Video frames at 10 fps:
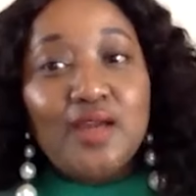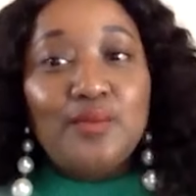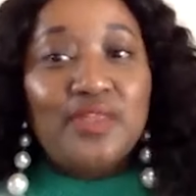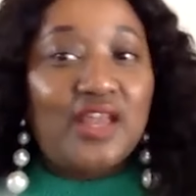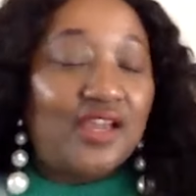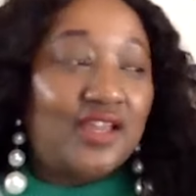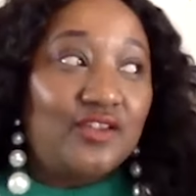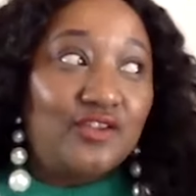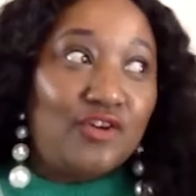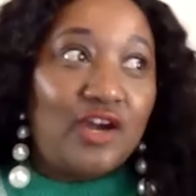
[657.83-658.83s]
But they're like,
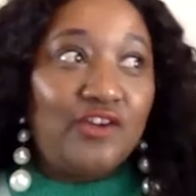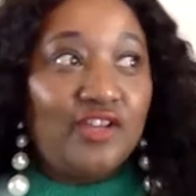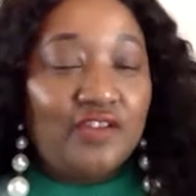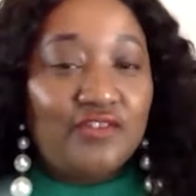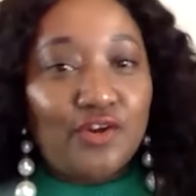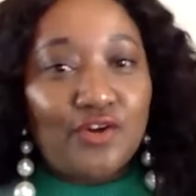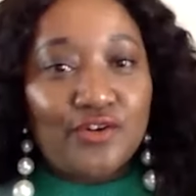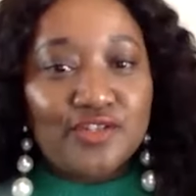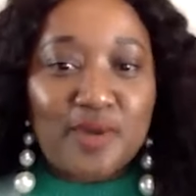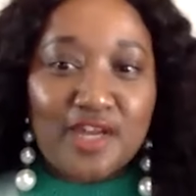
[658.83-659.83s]
I only have an
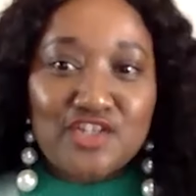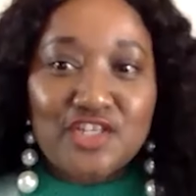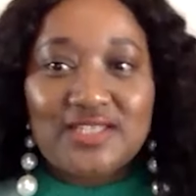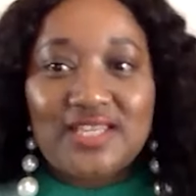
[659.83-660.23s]
Oris budget.